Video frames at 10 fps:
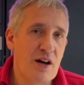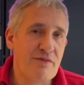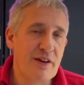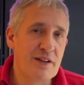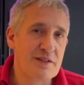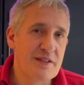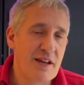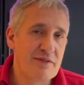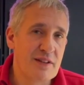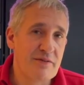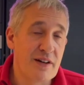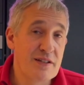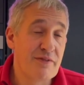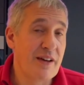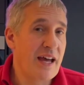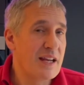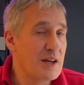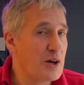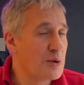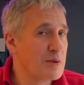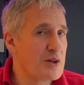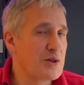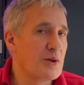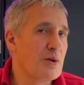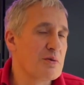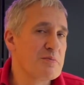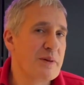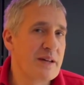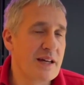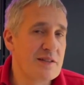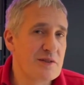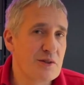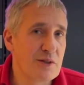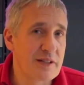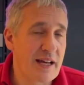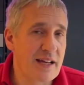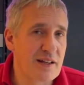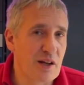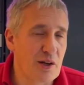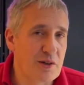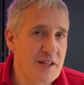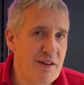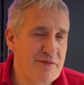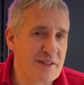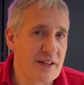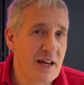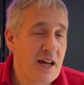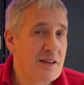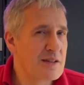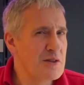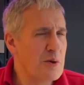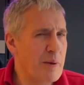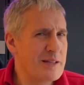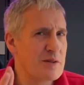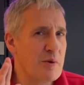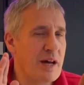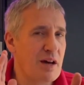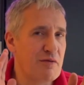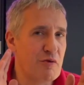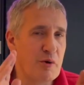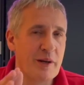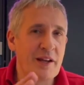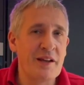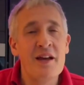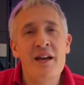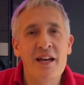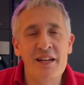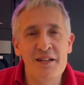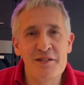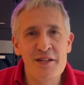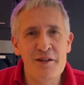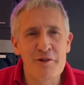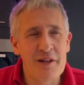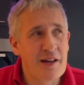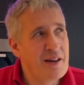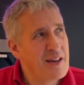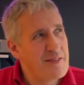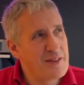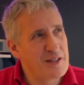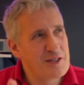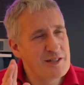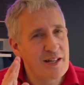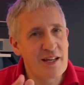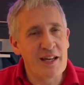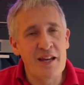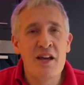a vital safety device for any home that should always be installed and looked after, there's no better way of ruining an interior than sticking